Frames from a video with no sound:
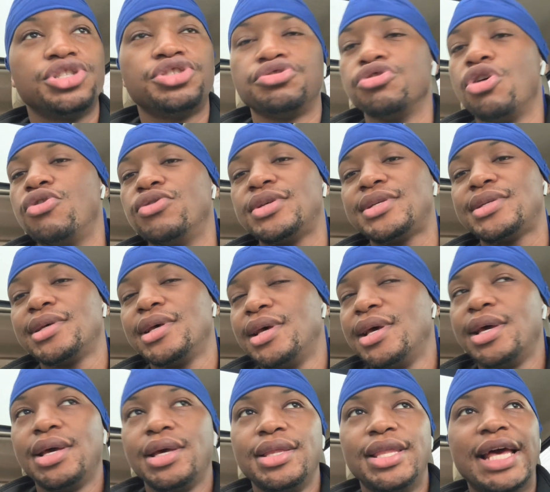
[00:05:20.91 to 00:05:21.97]
Strokes,
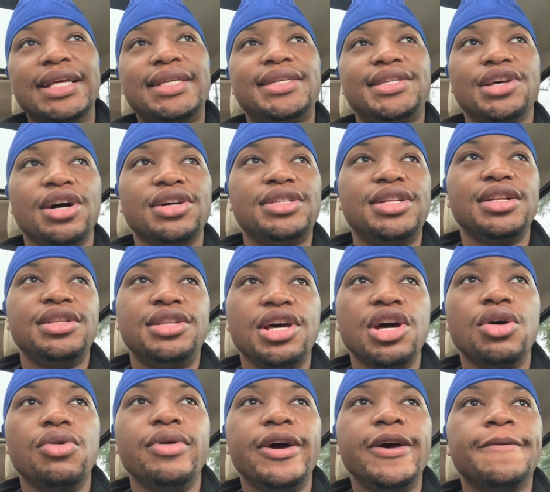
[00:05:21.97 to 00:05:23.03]
they suck to
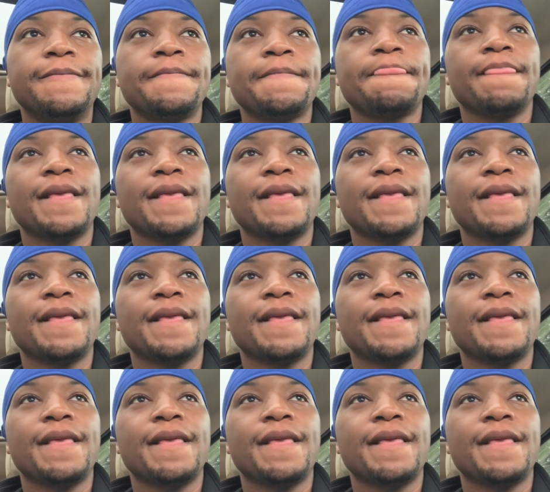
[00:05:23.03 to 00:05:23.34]
deal with.